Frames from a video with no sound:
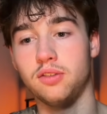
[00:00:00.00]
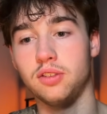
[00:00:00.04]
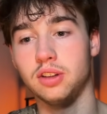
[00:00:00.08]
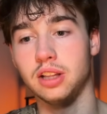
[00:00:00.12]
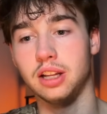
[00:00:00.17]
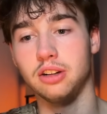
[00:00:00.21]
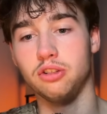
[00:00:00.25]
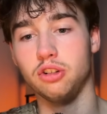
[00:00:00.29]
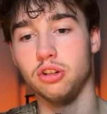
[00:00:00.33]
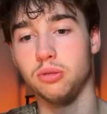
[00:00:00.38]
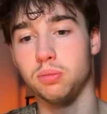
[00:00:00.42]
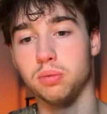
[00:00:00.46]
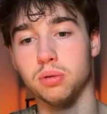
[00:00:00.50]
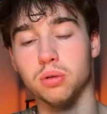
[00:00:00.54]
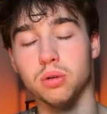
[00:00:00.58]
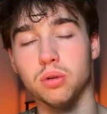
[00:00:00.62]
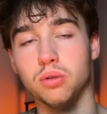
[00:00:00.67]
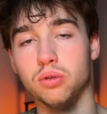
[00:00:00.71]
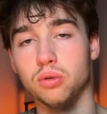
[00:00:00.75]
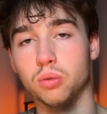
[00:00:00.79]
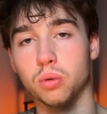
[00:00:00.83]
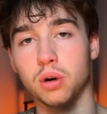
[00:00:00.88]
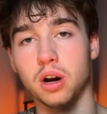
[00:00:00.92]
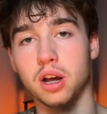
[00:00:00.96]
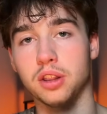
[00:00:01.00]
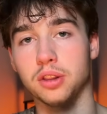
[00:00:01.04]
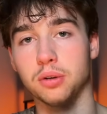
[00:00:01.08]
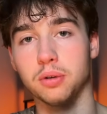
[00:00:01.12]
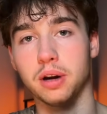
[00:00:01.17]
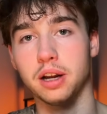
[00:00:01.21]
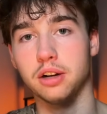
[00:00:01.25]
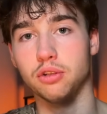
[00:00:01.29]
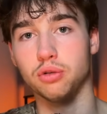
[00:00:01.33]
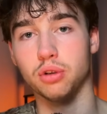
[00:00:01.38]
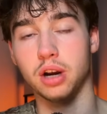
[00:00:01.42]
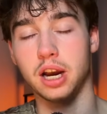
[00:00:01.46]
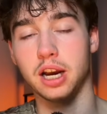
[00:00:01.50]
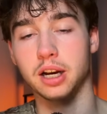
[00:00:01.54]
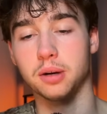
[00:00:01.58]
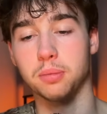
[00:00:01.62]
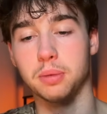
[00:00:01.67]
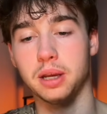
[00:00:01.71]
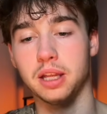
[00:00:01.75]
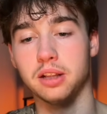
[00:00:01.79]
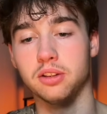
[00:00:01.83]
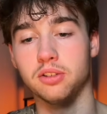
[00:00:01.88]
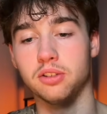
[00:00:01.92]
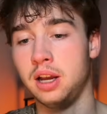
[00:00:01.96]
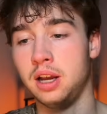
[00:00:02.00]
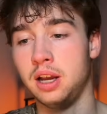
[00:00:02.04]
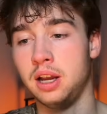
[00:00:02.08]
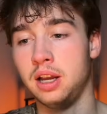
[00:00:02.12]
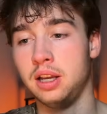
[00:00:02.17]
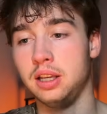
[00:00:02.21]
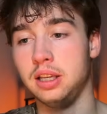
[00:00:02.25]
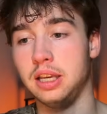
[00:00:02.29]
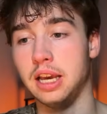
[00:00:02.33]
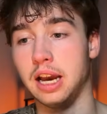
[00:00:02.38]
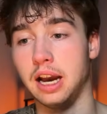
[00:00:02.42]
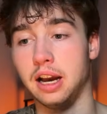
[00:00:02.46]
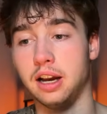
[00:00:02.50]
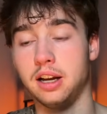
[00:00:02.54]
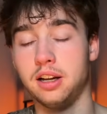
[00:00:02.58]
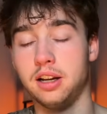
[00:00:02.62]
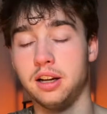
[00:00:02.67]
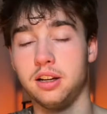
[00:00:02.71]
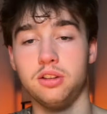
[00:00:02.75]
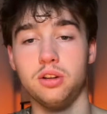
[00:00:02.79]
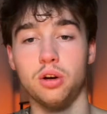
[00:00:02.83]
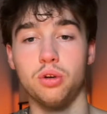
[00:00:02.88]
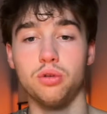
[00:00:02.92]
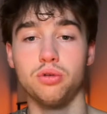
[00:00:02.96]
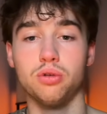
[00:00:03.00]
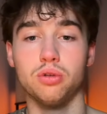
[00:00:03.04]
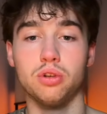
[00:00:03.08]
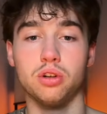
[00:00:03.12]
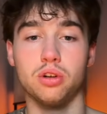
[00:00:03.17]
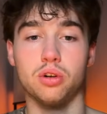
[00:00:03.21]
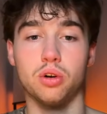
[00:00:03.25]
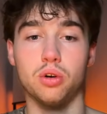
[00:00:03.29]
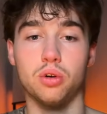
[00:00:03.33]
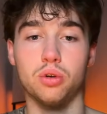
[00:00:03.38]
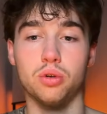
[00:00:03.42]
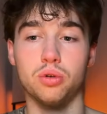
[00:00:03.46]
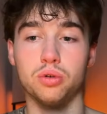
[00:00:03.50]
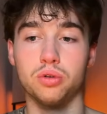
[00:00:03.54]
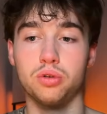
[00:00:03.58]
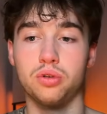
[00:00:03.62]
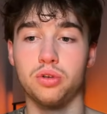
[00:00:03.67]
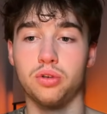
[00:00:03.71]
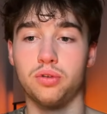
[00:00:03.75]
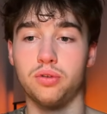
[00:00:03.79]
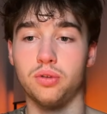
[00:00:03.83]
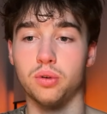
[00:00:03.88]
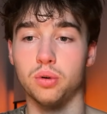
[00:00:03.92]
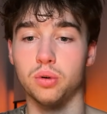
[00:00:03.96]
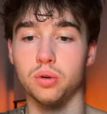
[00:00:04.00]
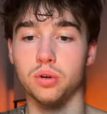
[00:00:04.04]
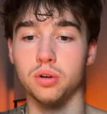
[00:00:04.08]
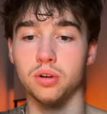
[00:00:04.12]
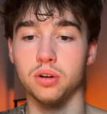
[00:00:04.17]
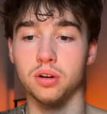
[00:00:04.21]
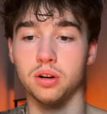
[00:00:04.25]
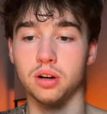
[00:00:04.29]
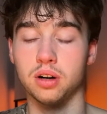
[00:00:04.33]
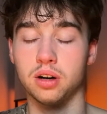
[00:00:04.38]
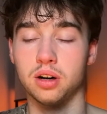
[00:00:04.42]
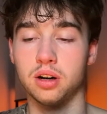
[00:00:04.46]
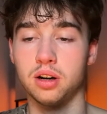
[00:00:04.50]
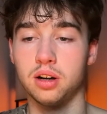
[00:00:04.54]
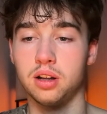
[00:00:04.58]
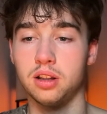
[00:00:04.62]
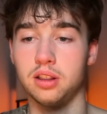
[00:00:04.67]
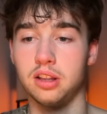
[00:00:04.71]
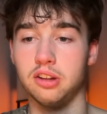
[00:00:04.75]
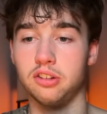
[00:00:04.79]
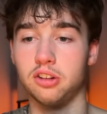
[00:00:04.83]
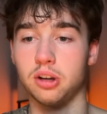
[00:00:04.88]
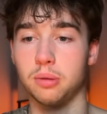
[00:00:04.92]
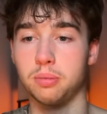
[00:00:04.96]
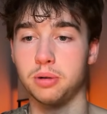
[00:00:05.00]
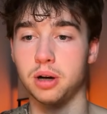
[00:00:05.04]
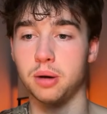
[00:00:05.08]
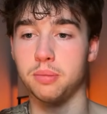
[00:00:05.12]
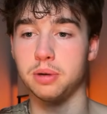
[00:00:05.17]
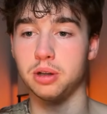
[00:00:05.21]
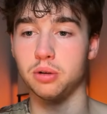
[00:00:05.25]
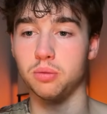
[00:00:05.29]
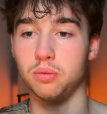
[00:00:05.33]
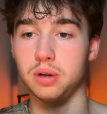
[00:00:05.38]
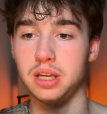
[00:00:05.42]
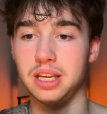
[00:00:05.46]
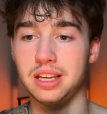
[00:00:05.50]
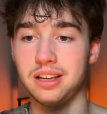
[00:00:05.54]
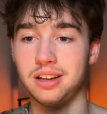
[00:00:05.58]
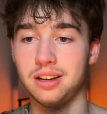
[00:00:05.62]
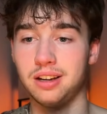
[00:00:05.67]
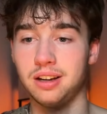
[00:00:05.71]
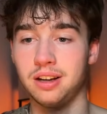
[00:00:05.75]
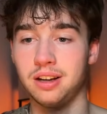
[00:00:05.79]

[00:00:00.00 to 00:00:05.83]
And that just proves we're on the right track, man. So yeah, those are the goals for this upcoming week.